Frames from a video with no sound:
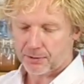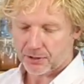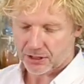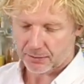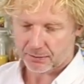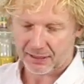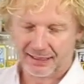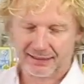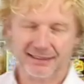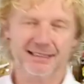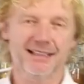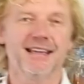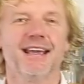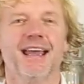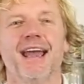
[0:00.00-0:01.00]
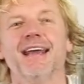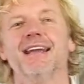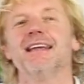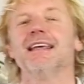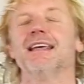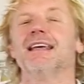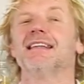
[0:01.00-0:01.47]
possibility,
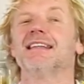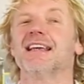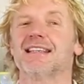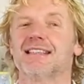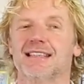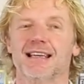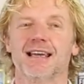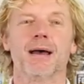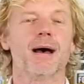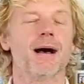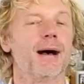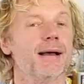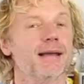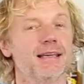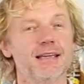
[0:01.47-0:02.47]
and it gets uh, uh,